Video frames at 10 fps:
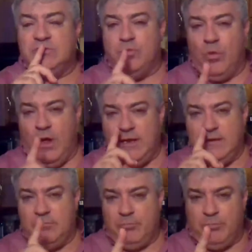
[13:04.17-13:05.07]
was
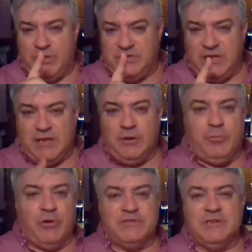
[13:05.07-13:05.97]
one particular
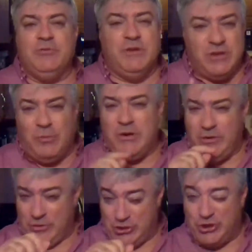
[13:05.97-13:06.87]
person, you want to talk about
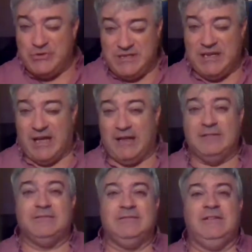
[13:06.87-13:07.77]
another Jersey
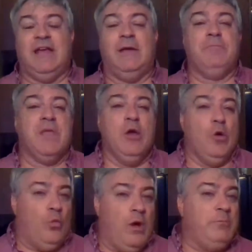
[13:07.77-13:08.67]
guy, okay?
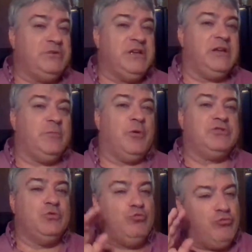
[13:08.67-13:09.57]
One particular
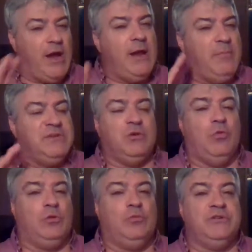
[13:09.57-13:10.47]
person right up
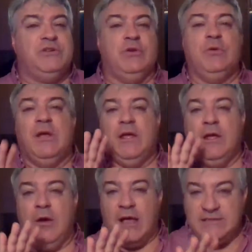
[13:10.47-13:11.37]
until World War II
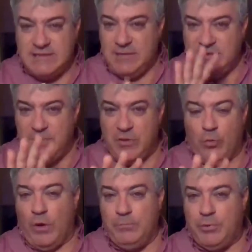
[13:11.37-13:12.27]
seemed to be
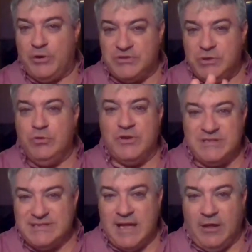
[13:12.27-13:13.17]
the one person who
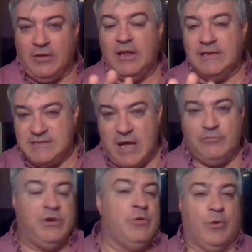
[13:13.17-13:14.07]
could sell
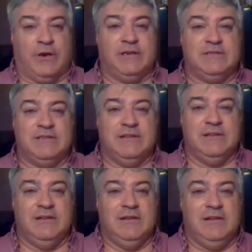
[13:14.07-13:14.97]
sound recordings.
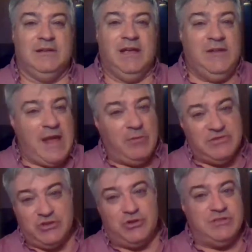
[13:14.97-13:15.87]
And that
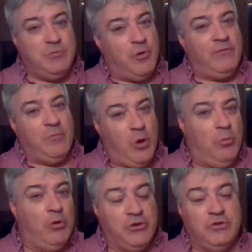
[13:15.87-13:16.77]
was a Jersey boy from
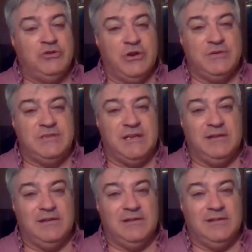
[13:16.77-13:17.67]
Hoboken, New
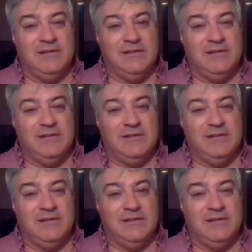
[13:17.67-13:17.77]
Jersey,